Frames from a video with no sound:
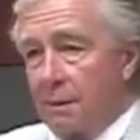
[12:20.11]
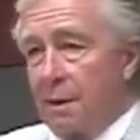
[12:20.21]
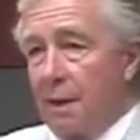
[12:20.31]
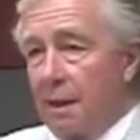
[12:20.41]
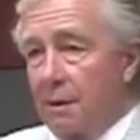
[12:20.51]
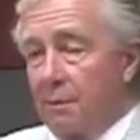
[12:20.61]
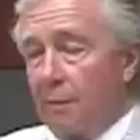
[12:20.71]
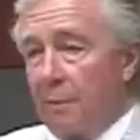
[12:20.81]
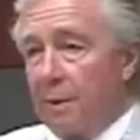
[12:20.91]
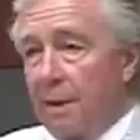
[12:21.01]
He had a
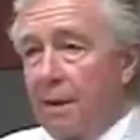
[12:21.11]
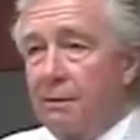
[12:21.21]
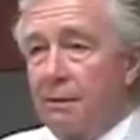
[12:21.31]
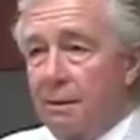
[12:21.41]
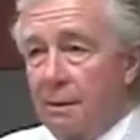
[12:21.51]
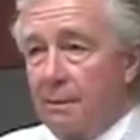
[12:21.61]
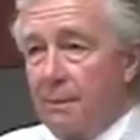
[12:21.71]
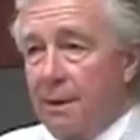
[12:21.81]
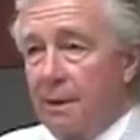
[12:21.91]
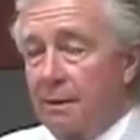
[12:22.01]
reputation
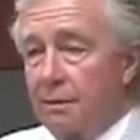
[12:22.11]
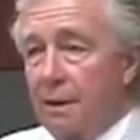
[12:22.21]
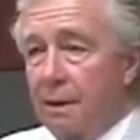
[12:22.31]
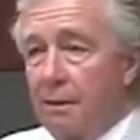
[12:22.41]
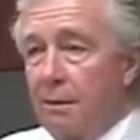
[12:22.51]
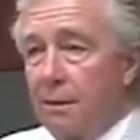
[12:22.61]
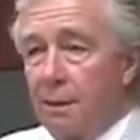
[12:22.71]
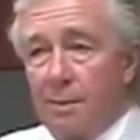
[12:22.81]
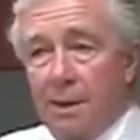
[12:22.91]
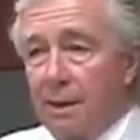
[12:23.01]
of being a slick
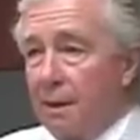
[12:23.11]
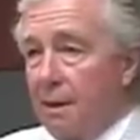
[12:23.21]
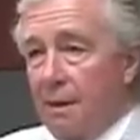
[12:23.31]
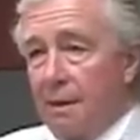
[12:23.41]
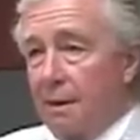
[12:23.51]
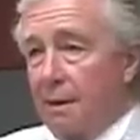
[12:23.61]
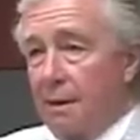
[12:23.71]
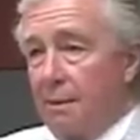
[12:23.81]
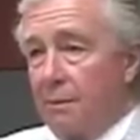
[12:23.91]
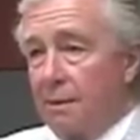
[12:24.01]
lawyer, but
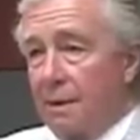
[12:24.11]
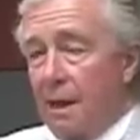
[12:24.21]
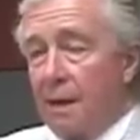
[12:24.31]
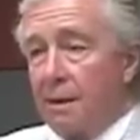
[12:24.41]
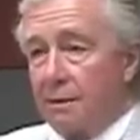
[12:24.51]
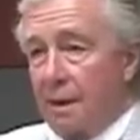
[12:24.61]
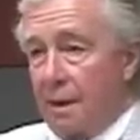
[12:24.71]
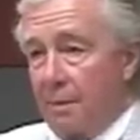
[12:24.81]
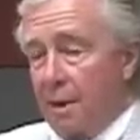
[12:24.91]
he was an honest guy.